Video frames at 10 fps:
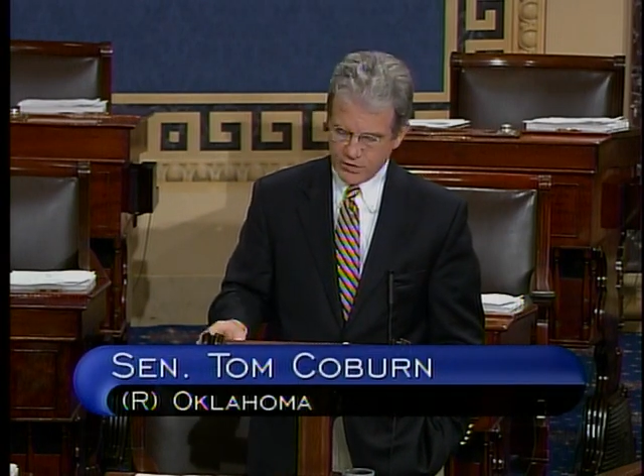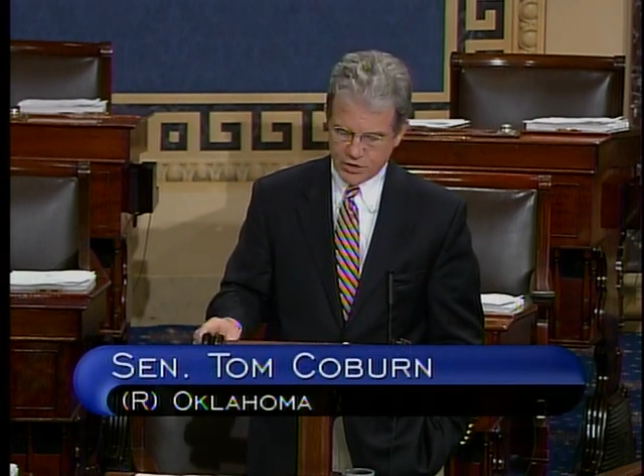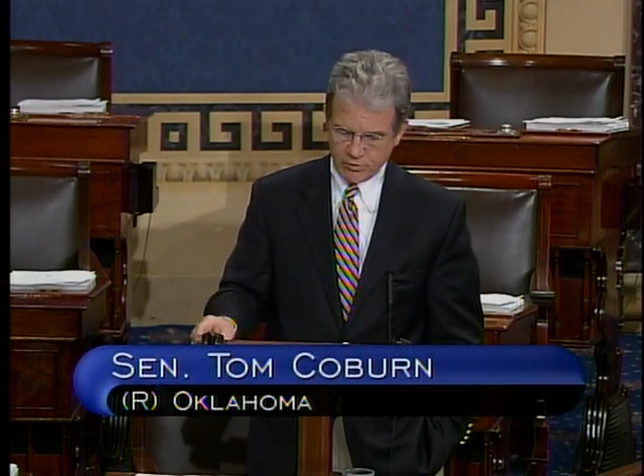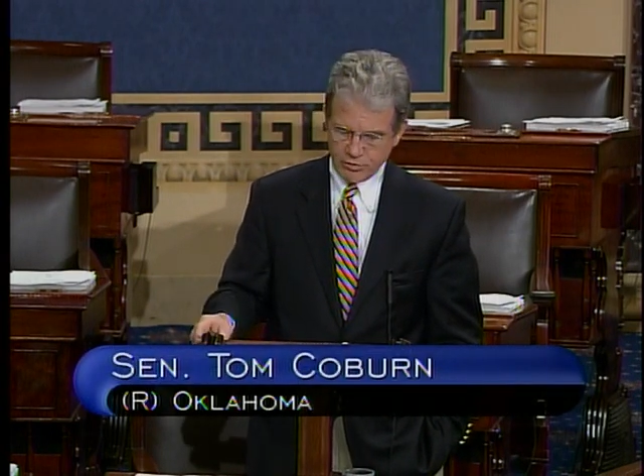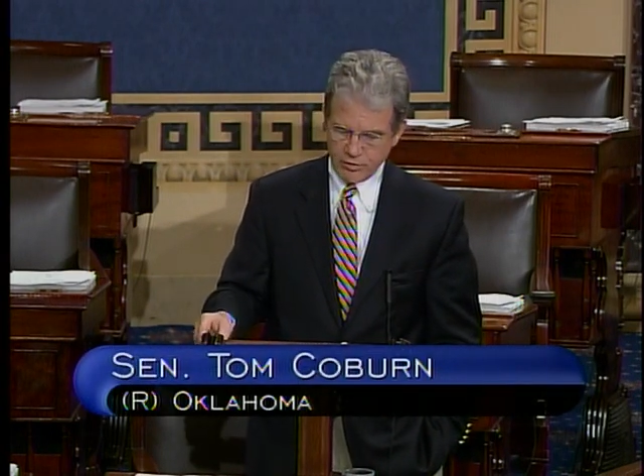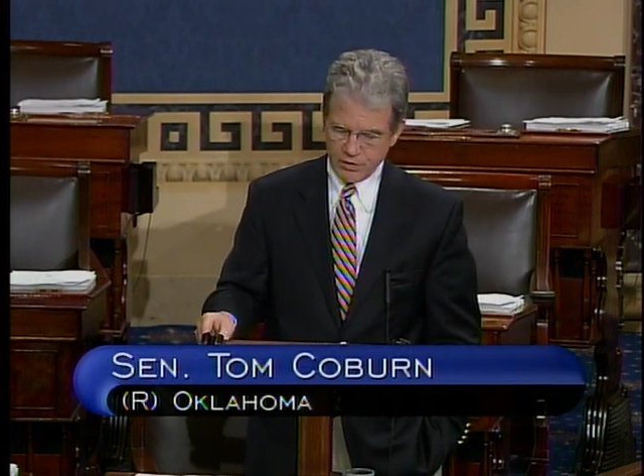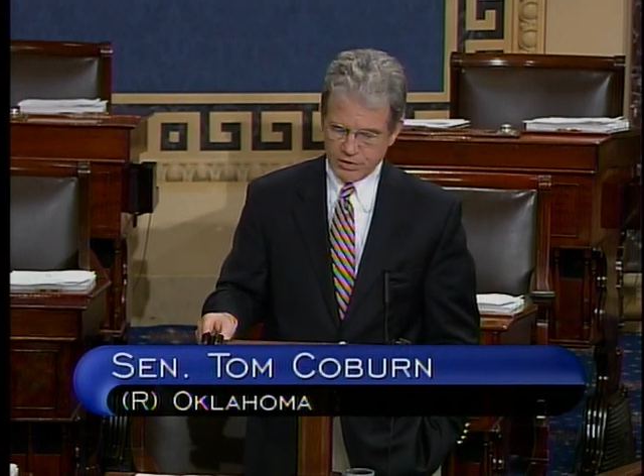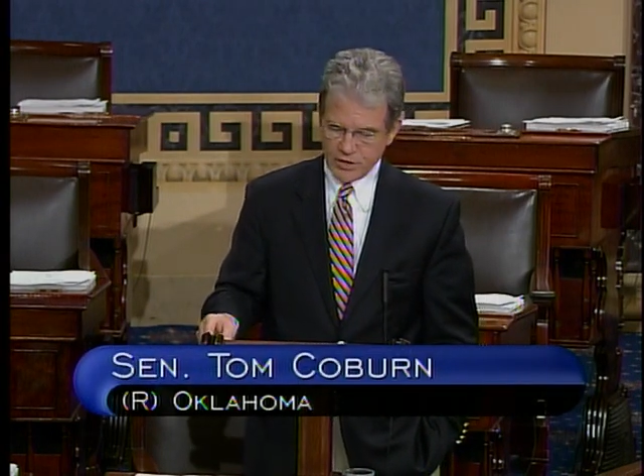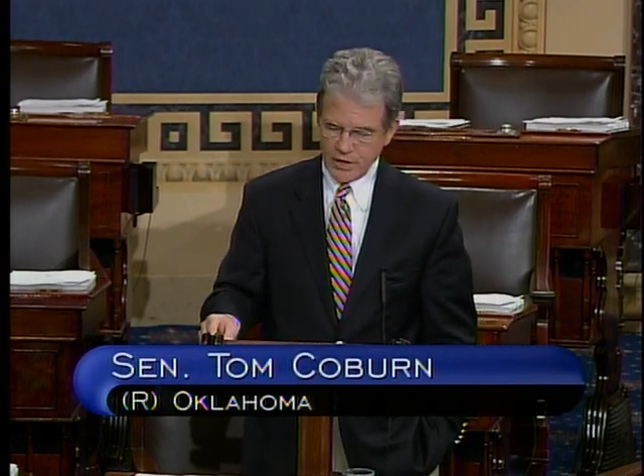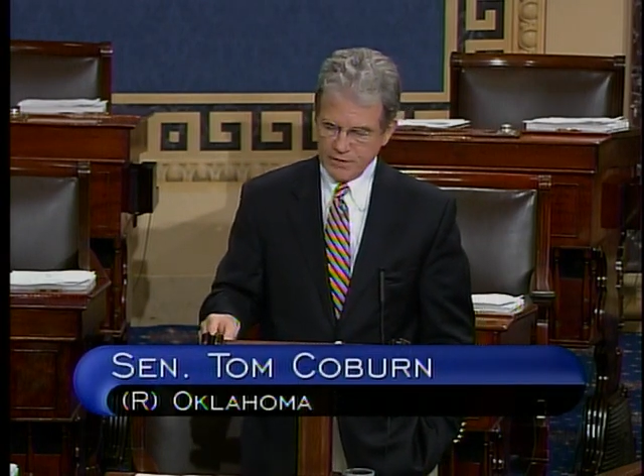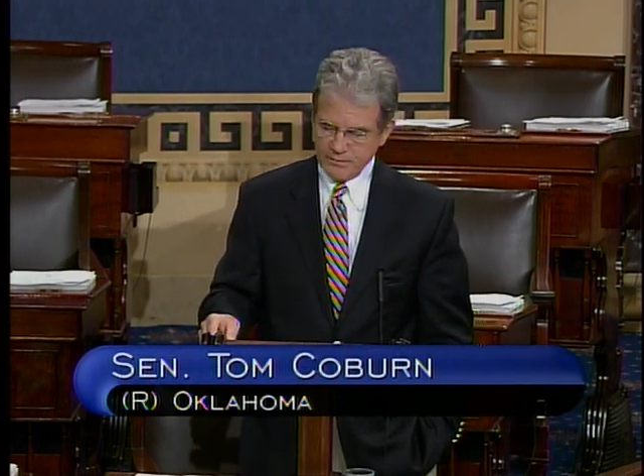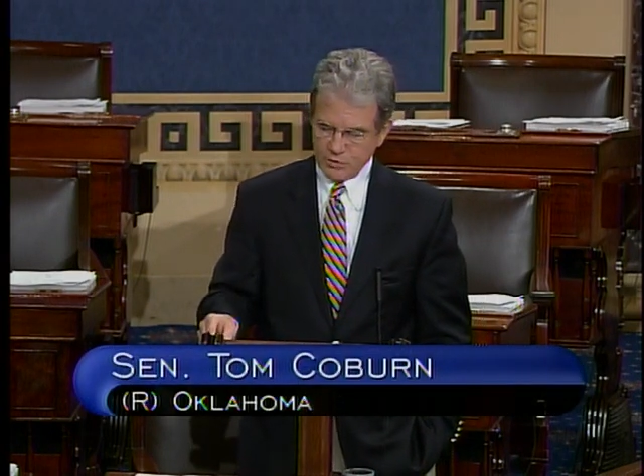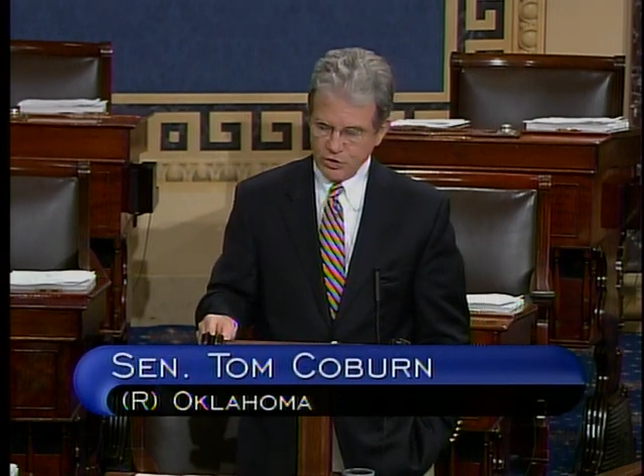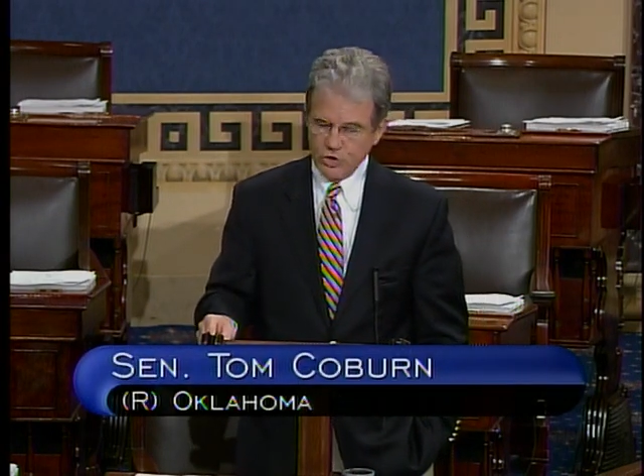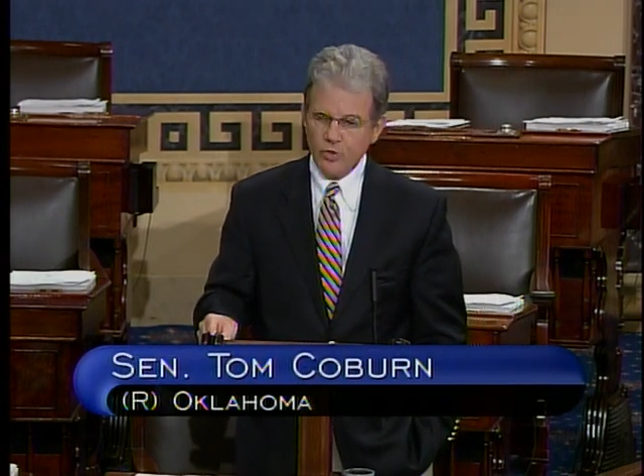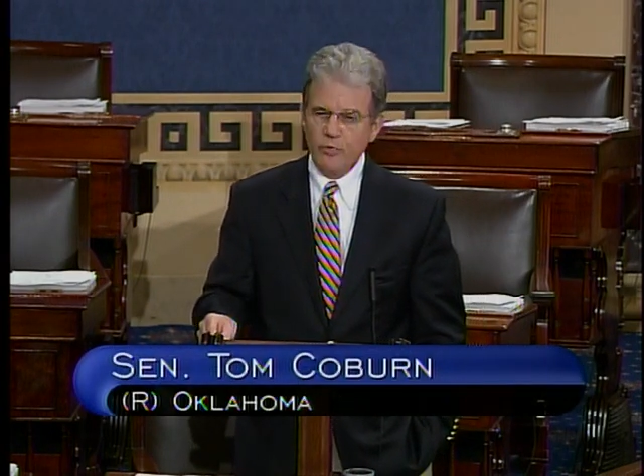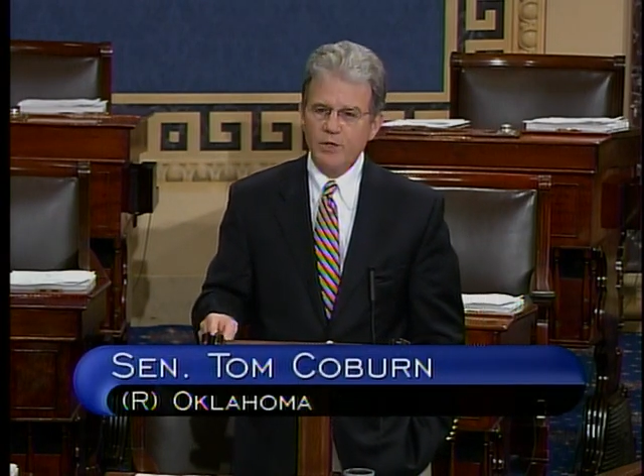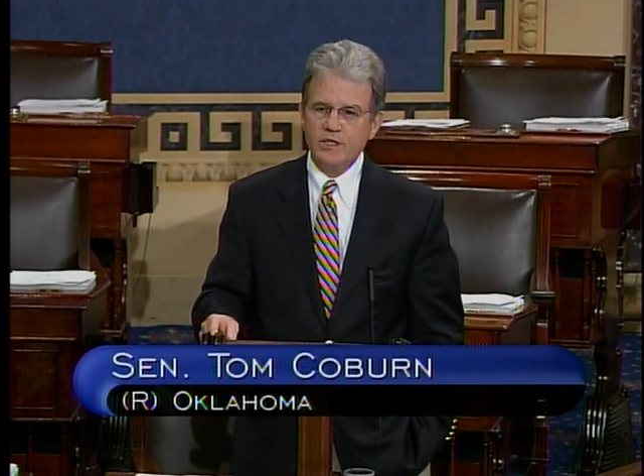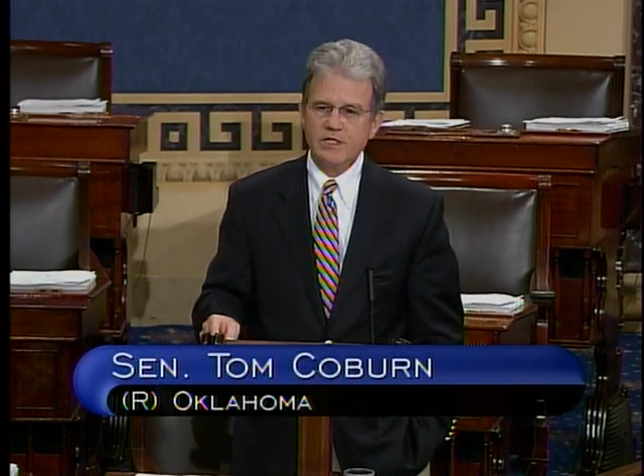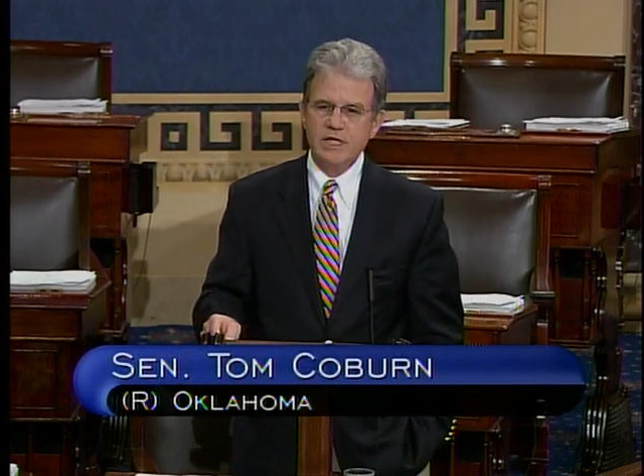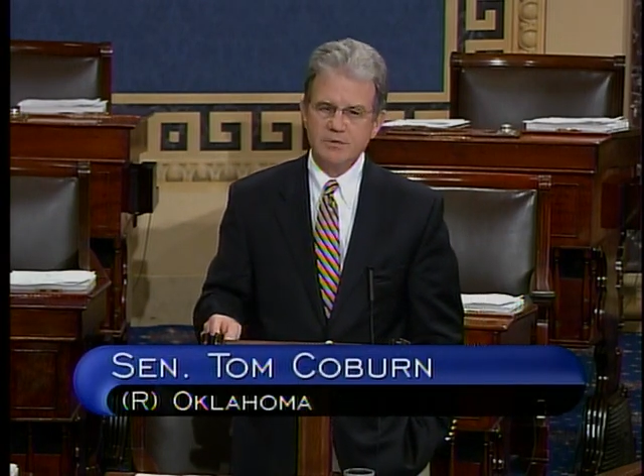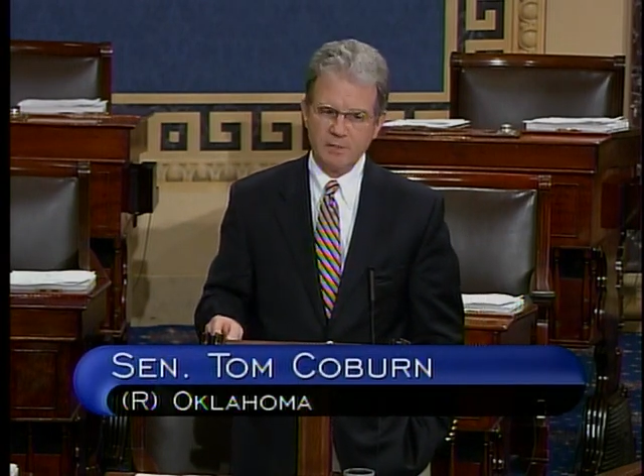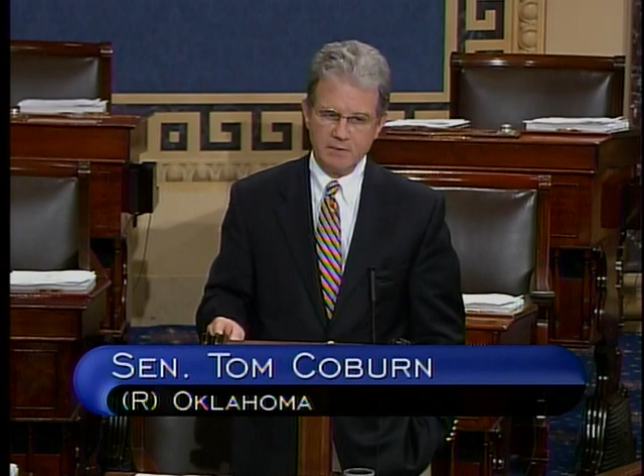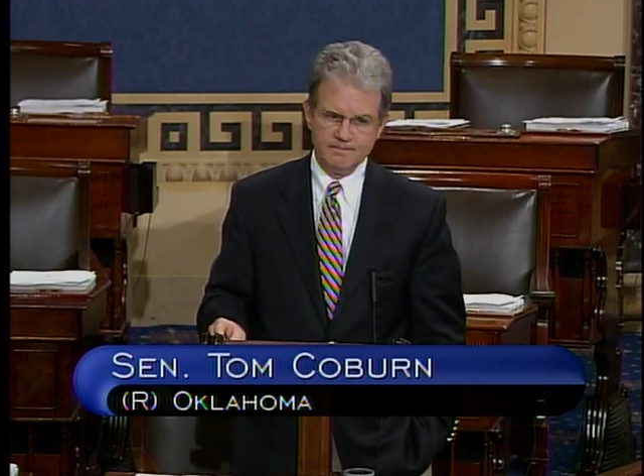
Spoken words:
the Secretary of State to do a reassessment.